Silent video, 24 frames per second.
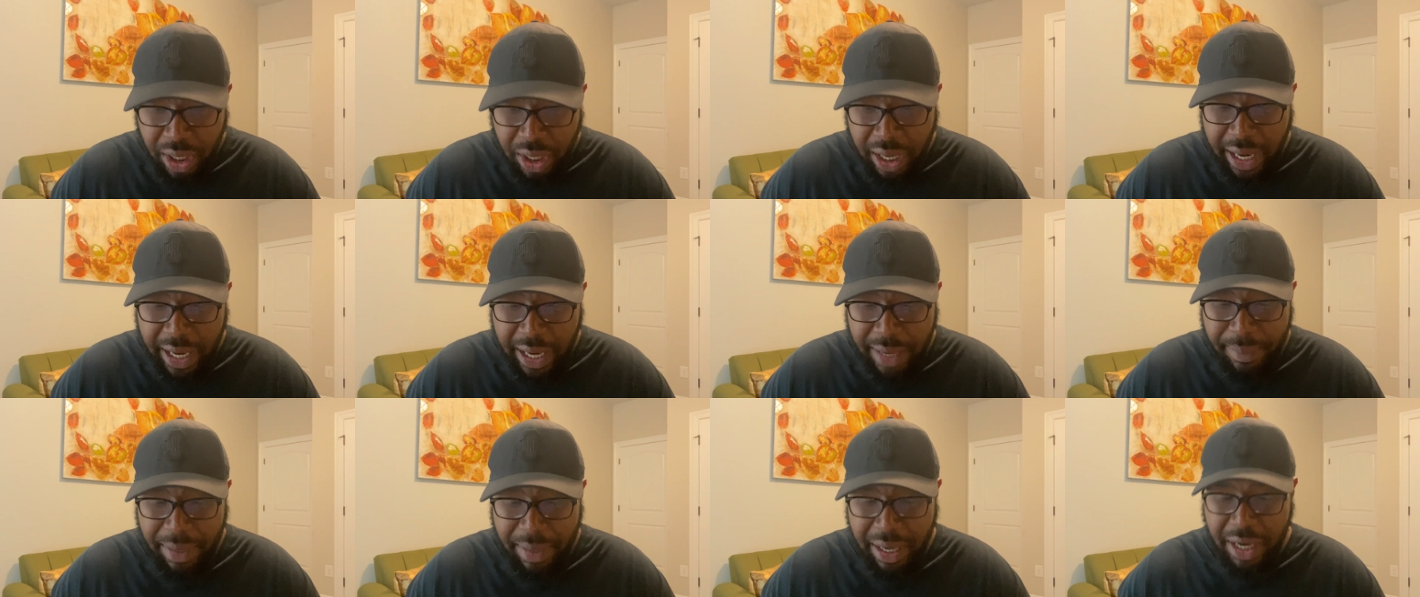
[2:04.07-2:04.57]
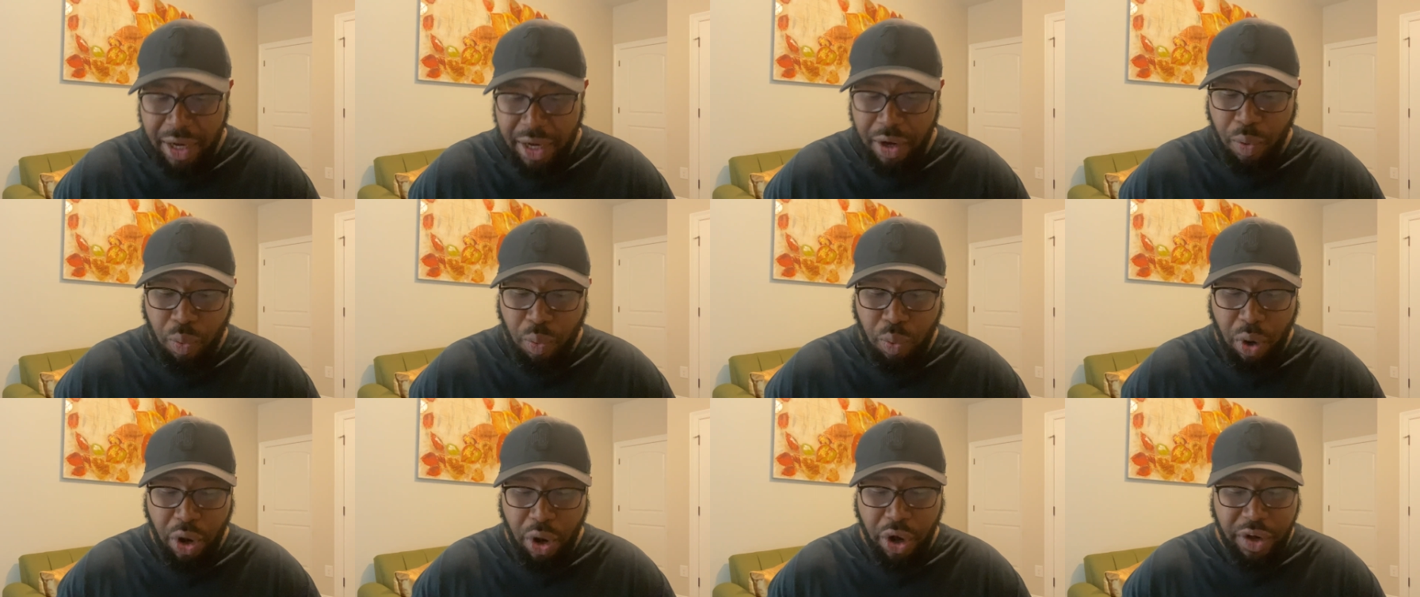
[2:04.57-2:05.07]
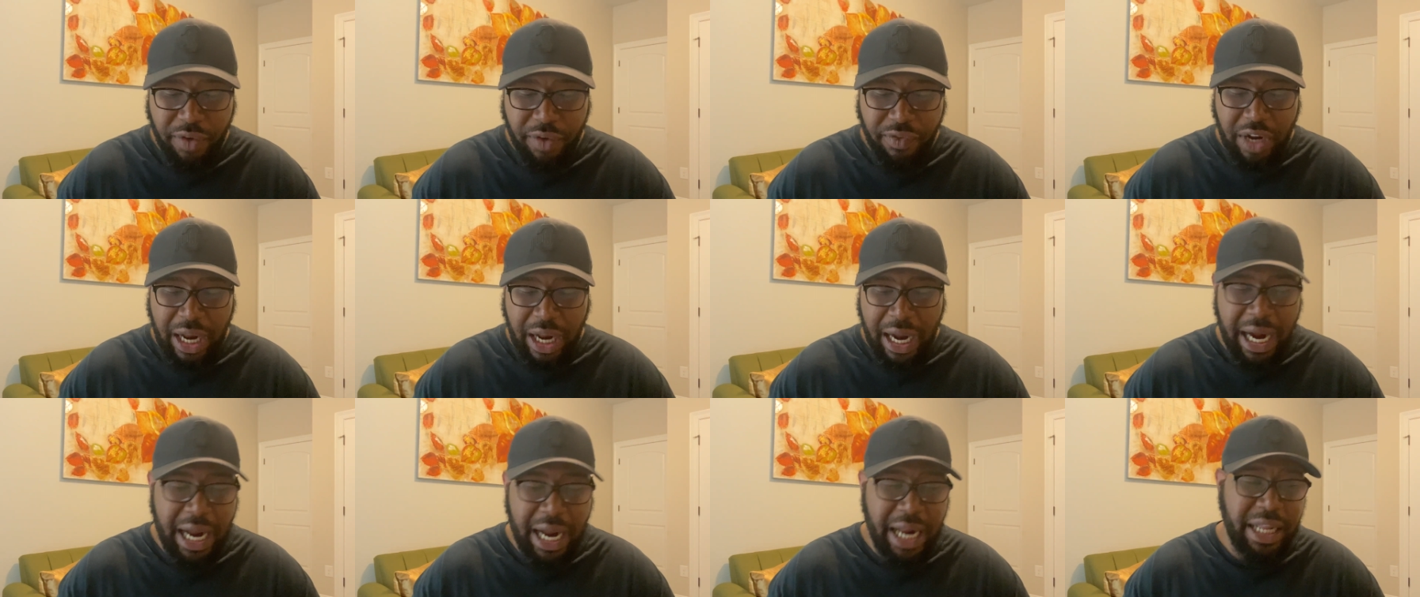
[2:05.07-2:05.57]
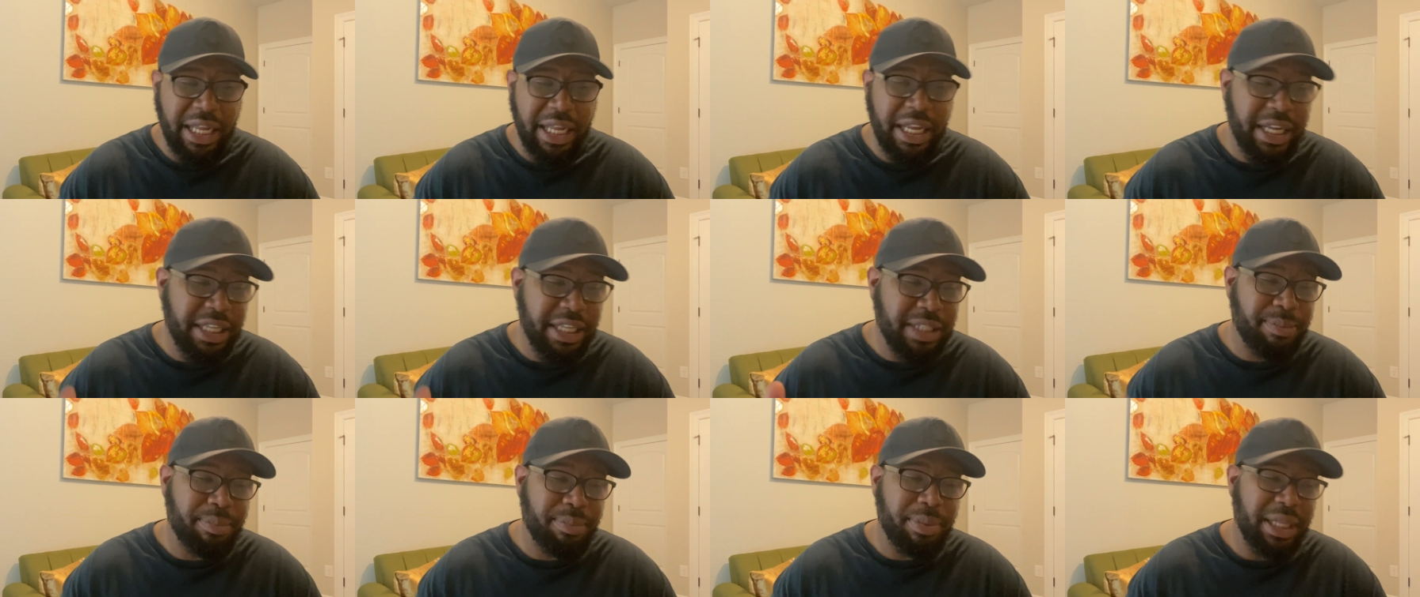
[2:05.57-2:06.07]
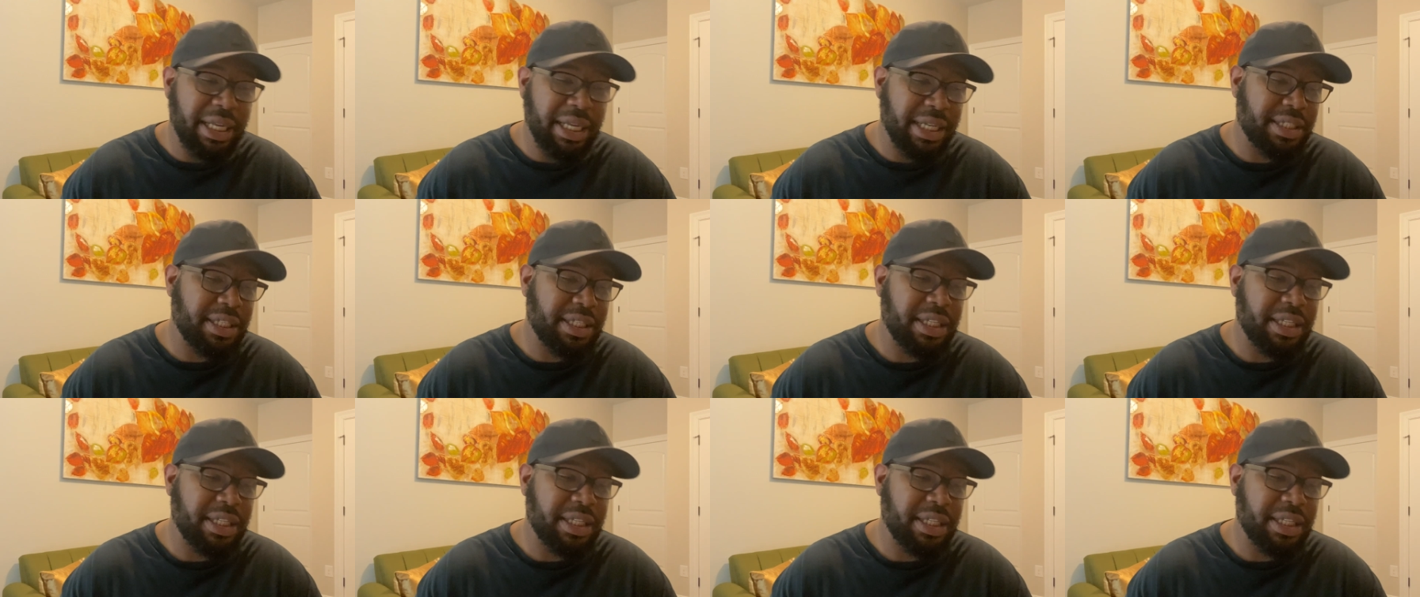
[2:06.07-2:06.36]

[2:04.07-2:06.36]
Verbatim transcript: Amen. And the word of God is blessed.